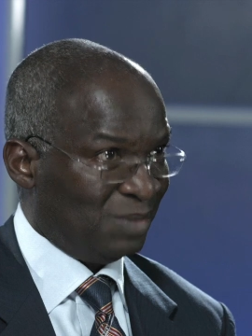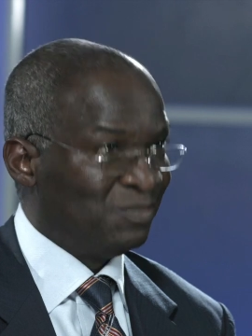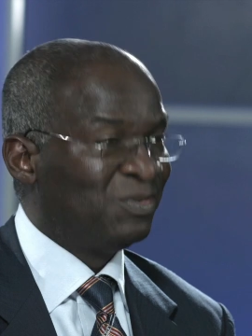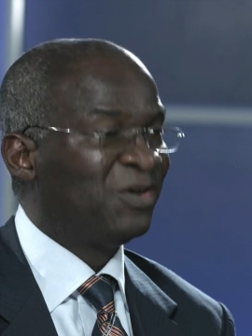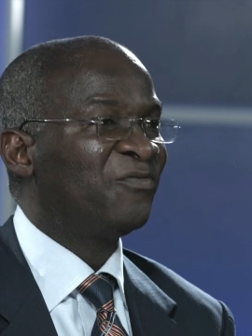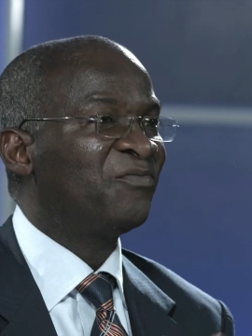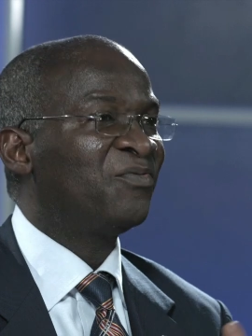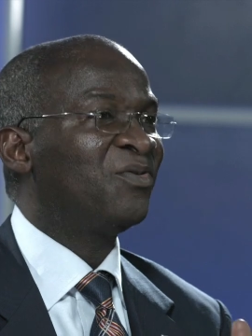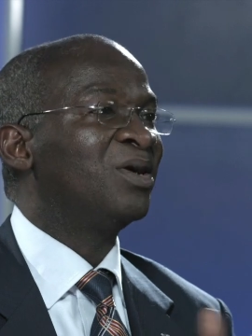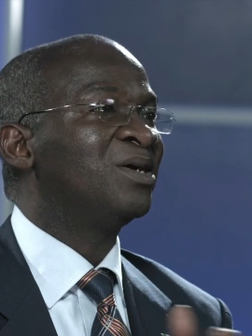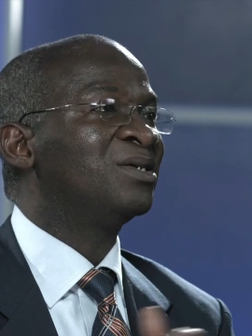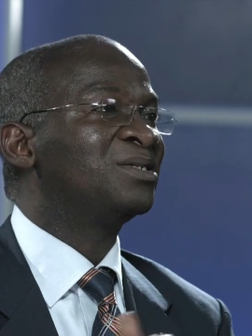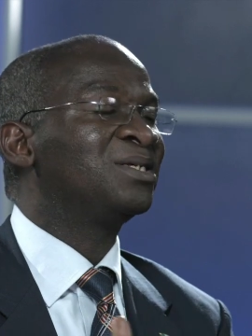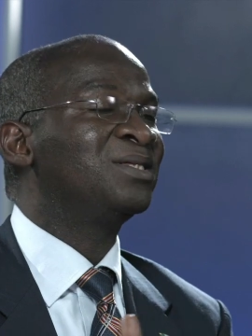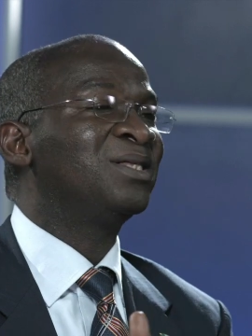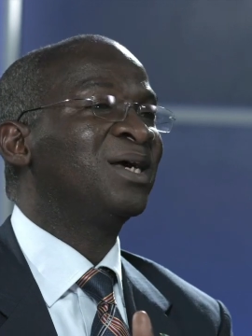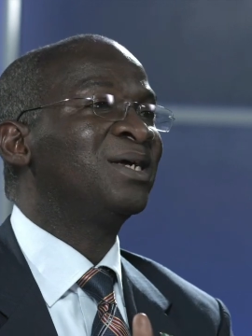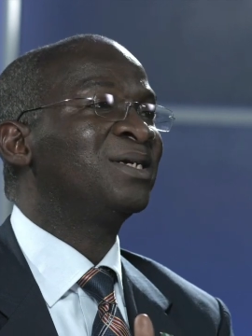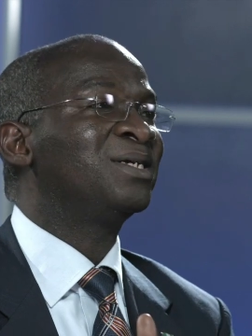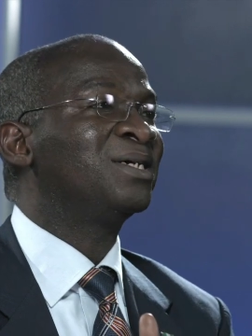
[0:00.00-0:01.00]
Before, it's
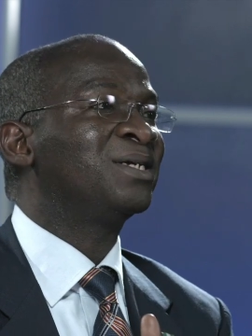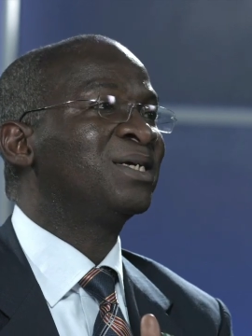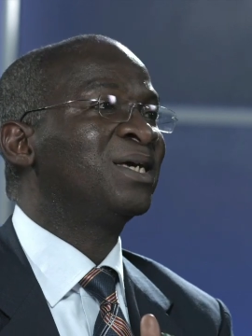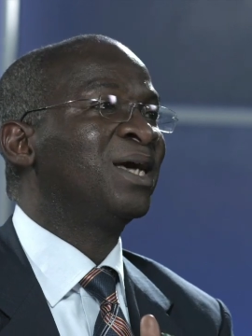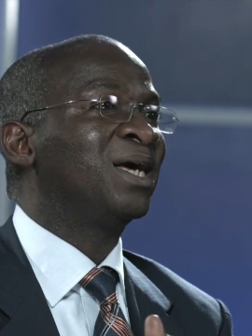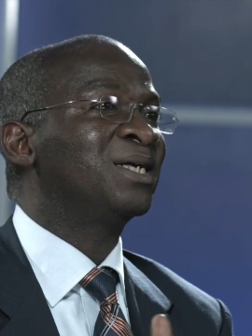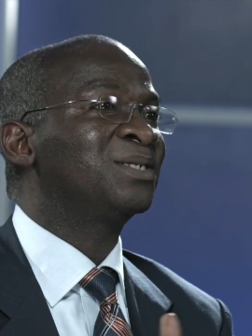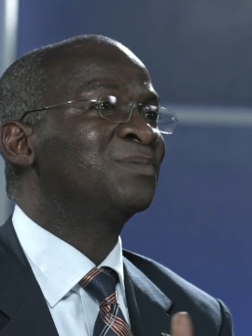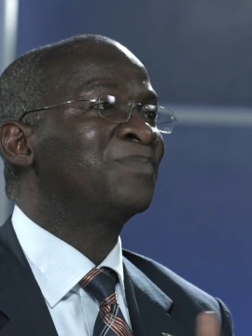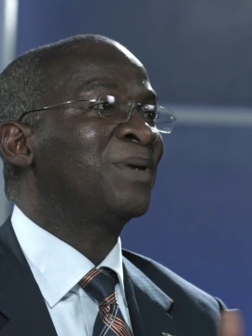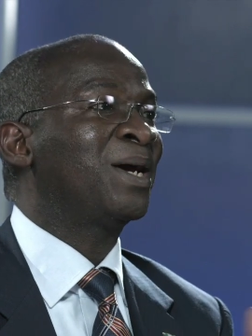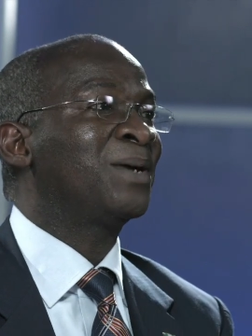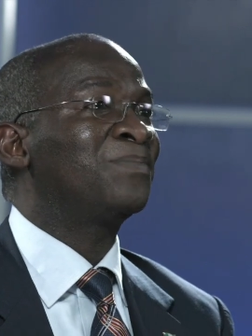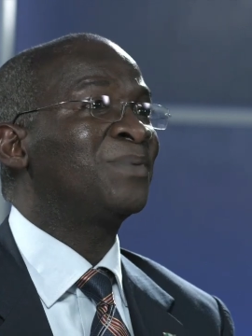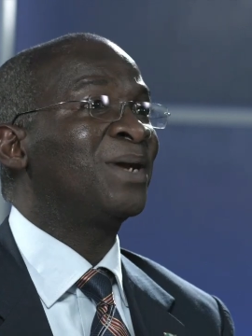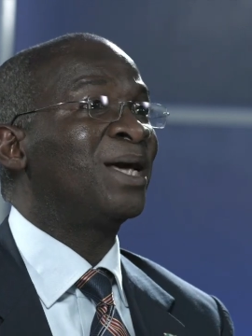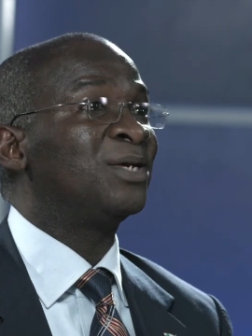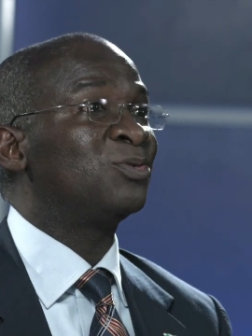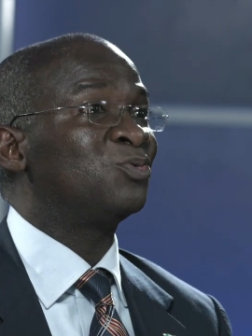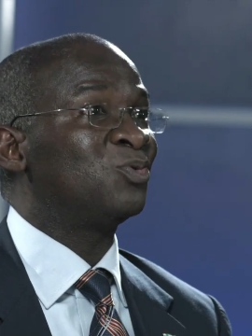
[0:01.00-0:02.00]
either the gas
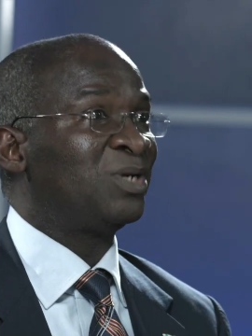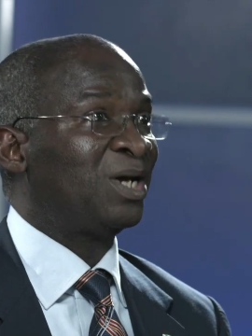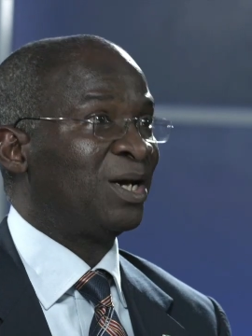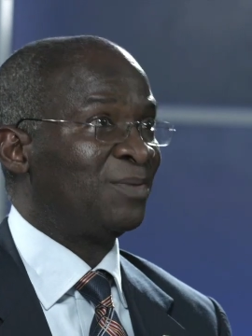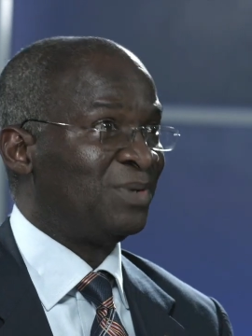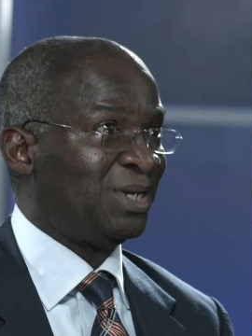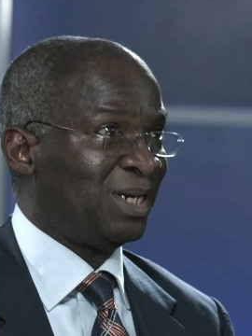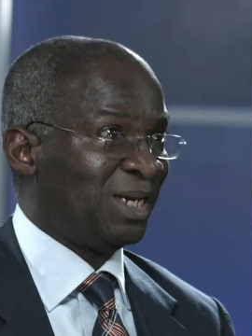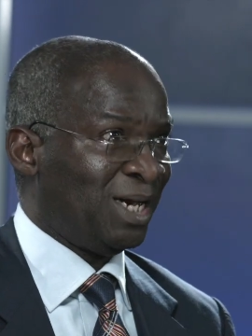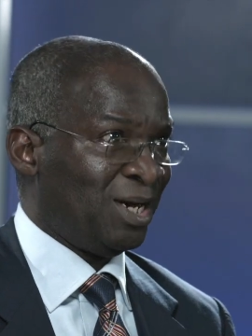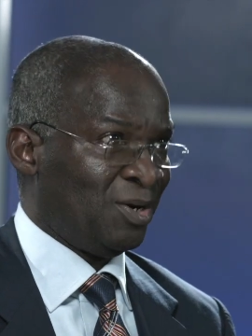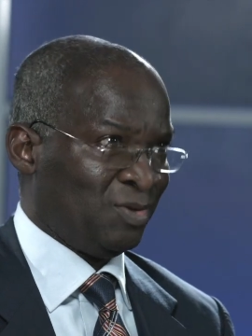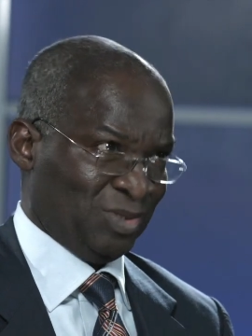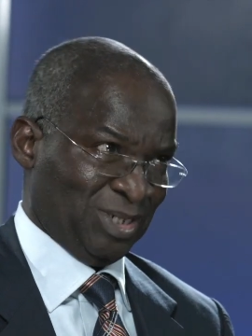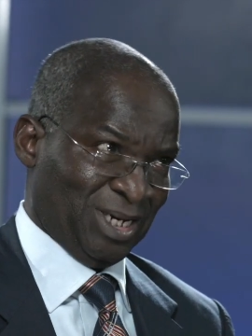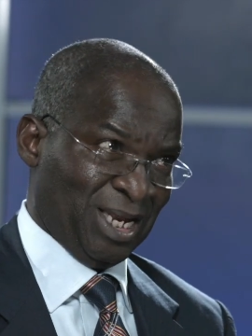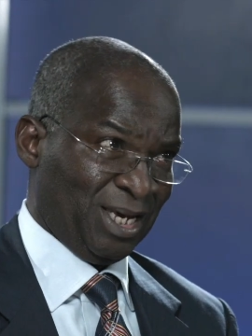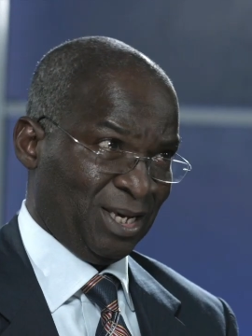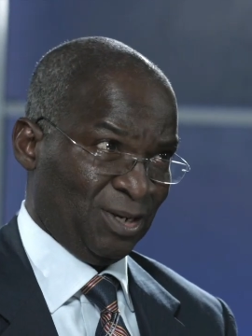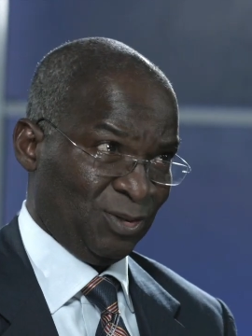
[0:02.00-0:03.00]
pipelines would have been out,
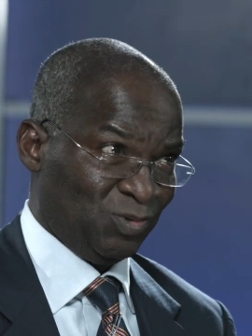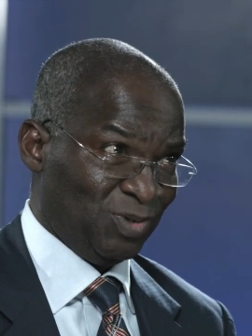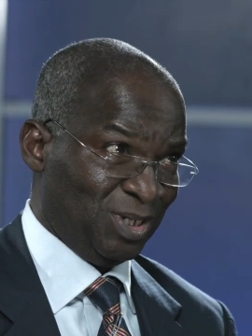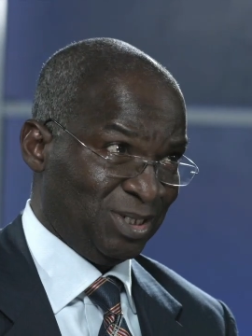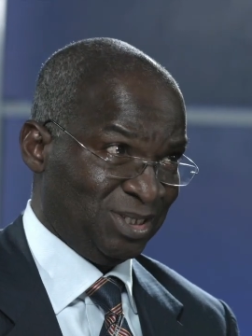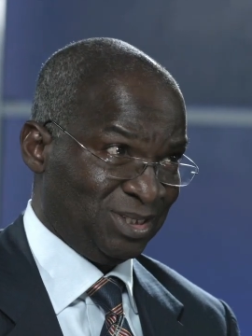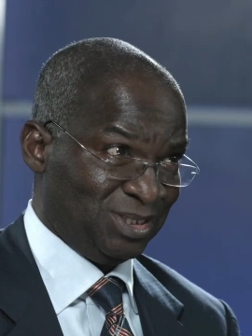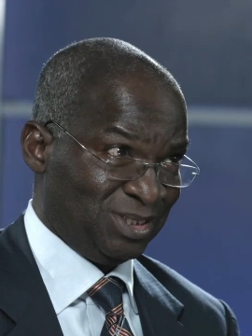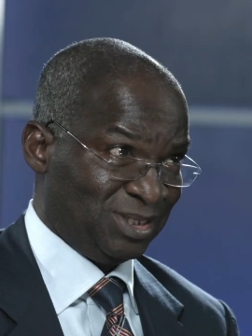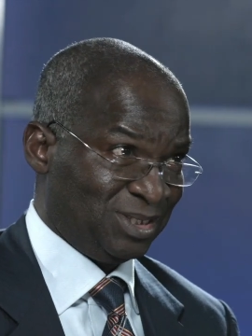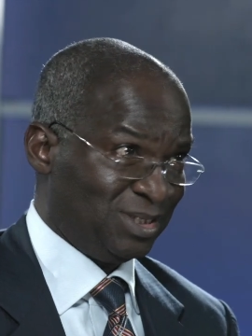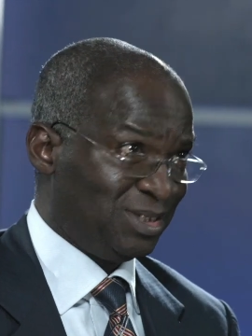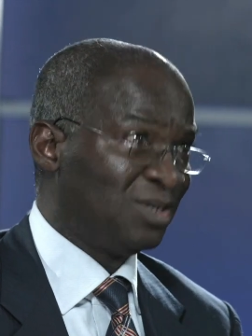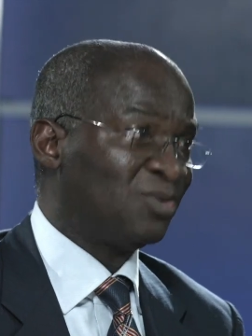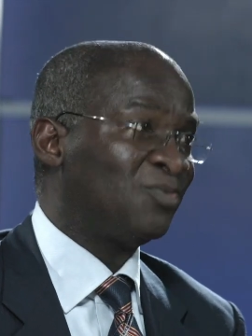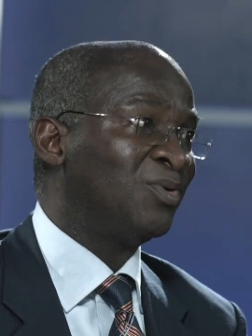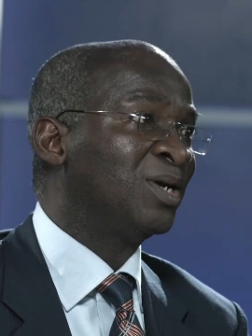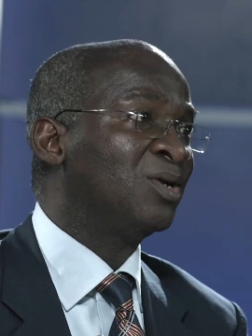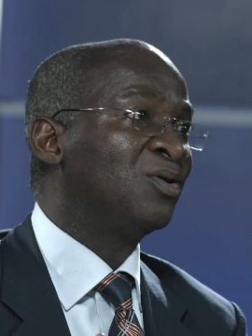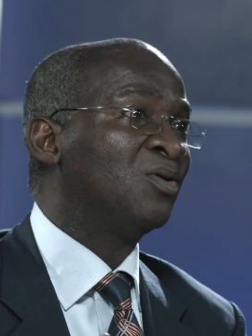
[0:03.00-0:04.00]
like in 2016
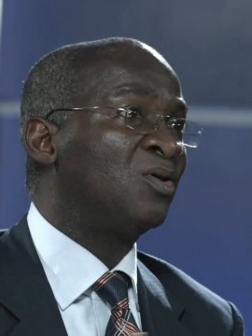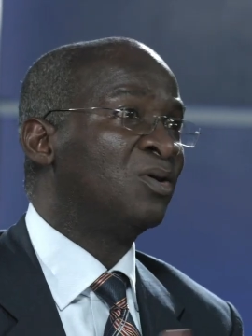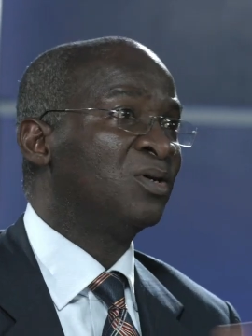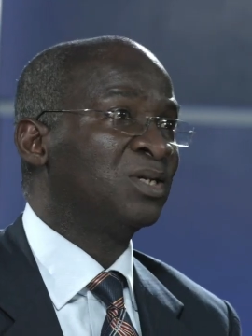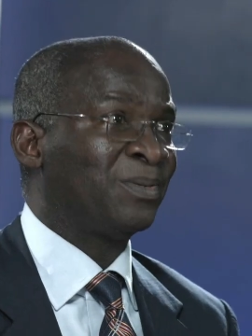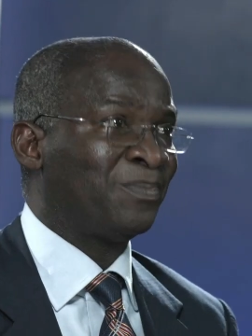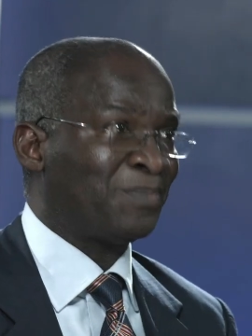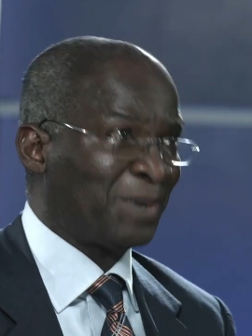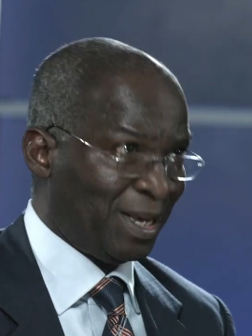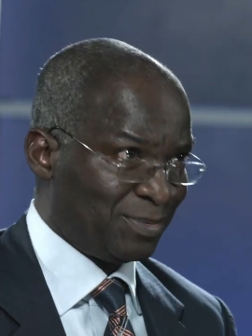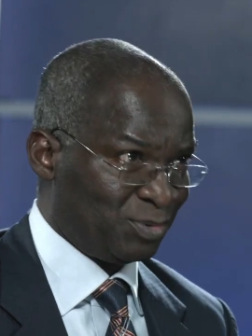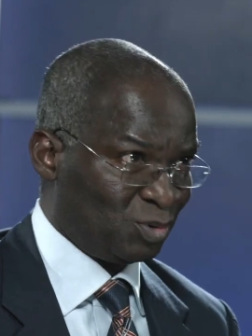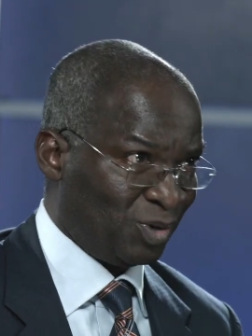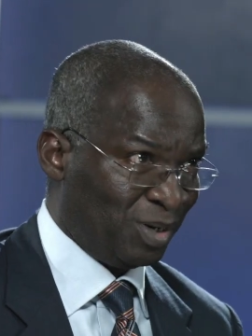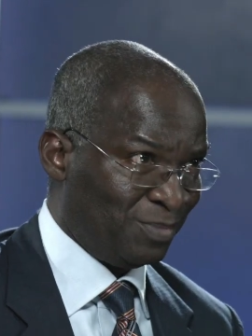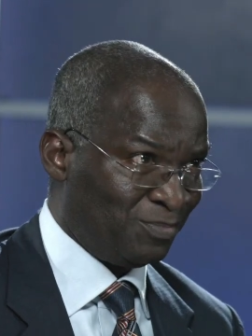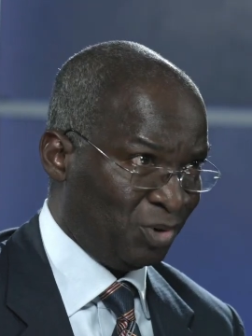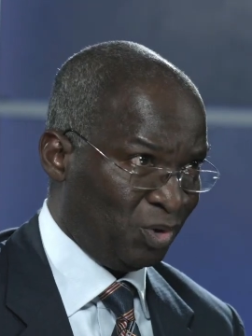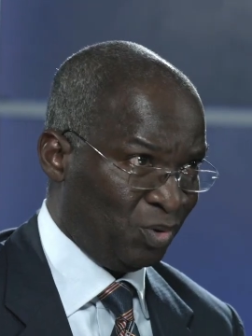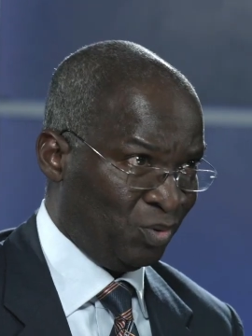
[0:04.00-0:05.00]
when all the pipes were
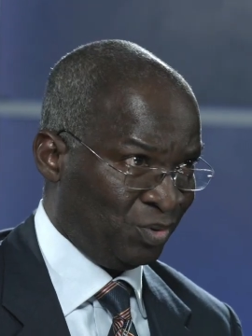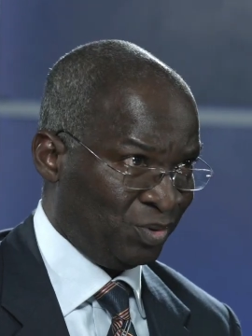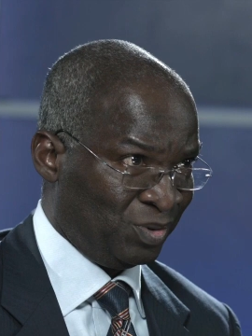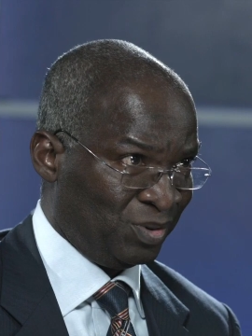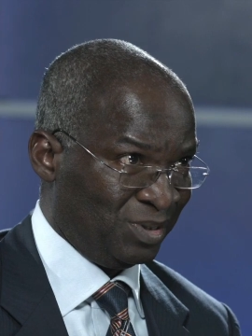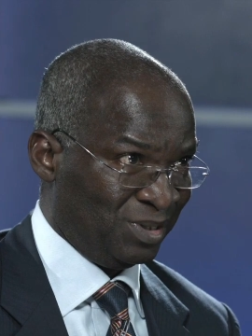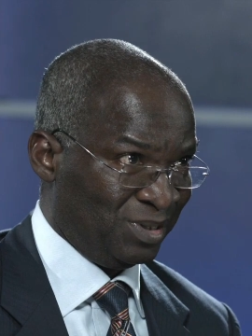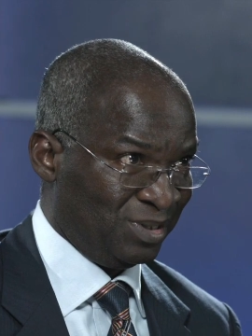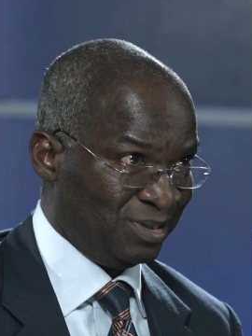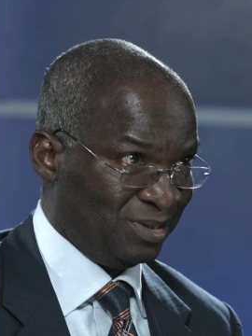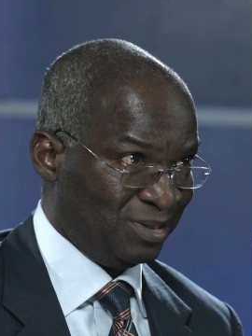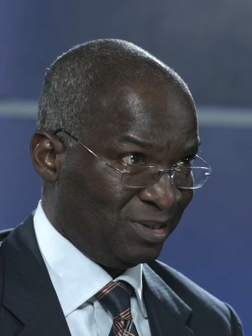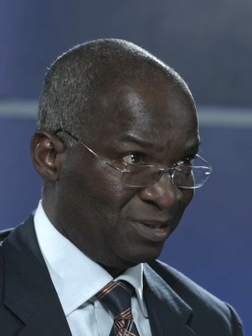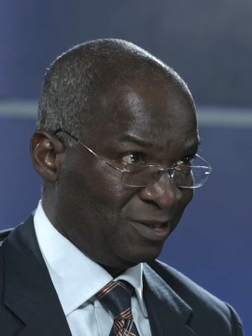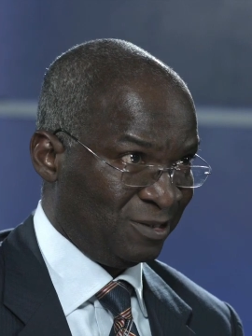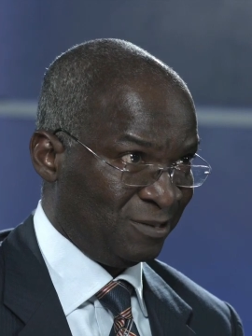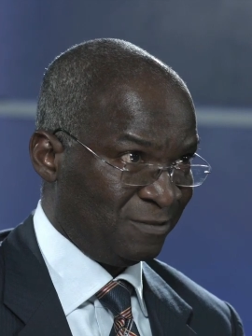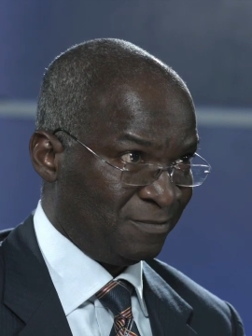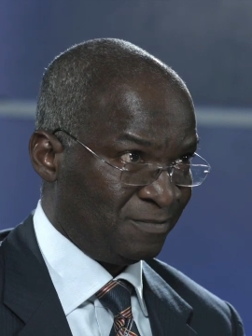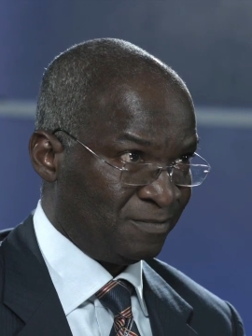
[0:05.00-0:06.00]
blown.
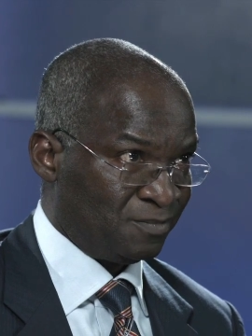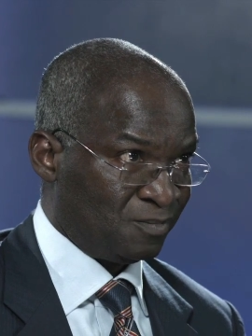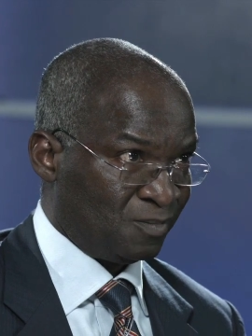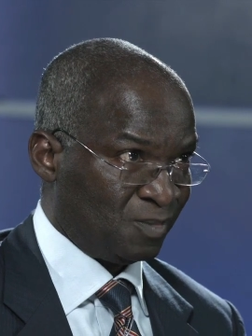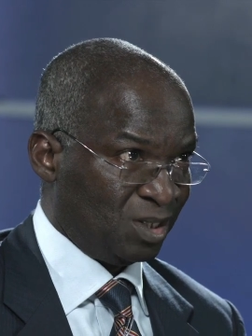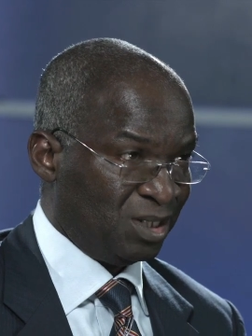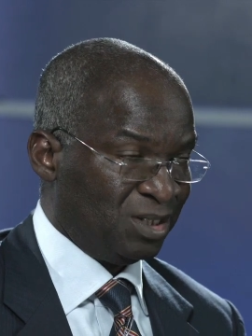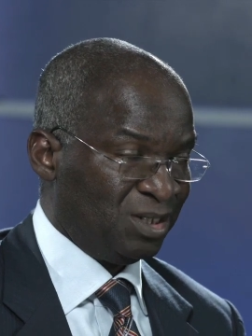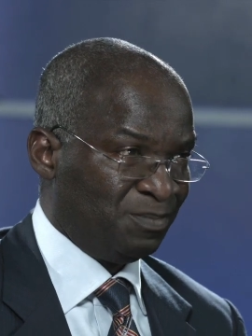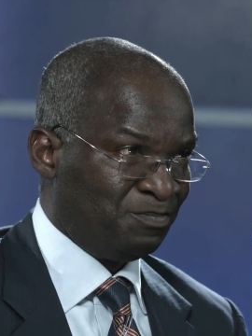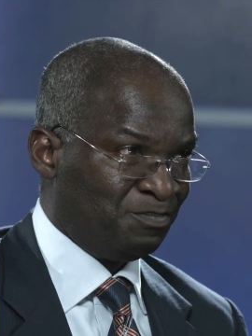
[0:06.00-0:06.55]
The